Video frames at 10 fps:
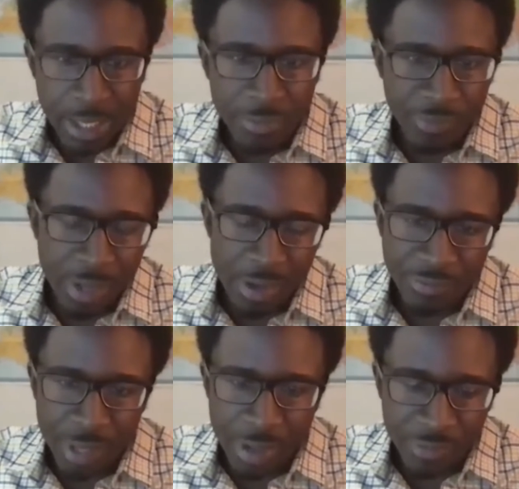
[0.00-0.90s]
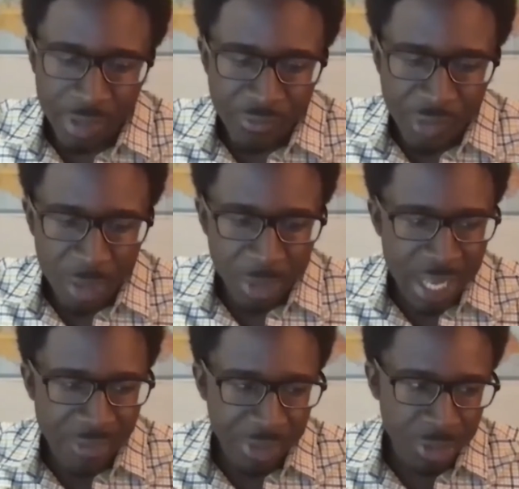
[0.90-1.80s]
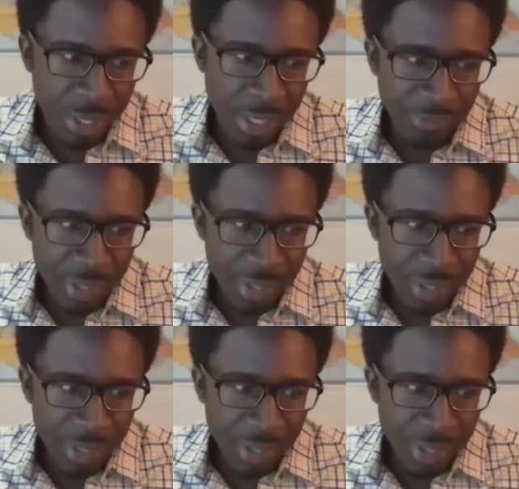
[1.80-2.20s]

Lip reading: of farmers having to kind of